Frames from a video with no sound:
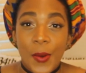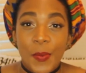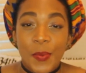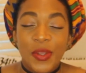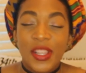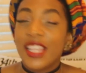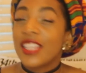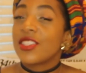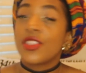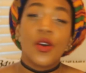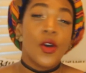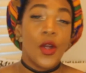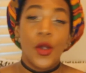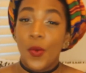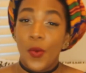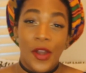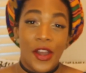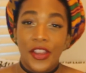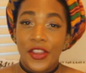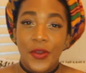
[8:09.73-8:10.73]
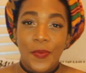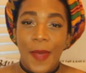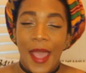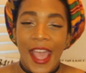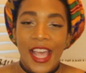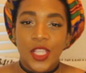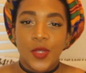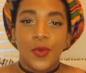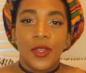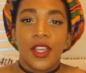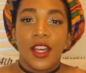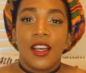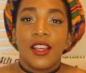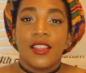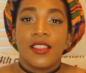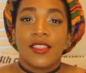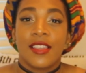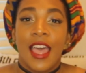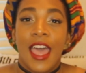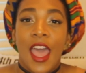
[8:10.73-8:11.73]
Please, Lord, wear your mask,
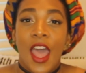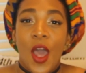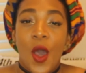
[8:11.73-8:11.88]
because